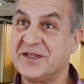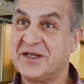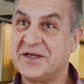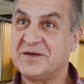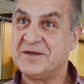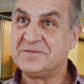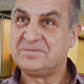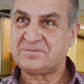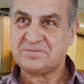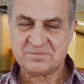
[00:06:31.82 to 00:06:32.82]
think,
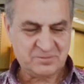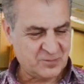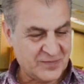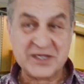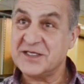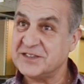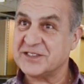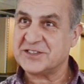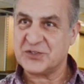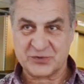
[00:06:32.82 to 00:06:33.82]
in the
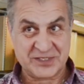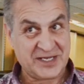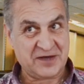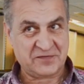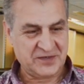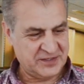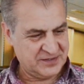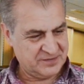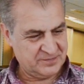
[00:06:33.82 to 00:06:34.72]
tea or the caffeine.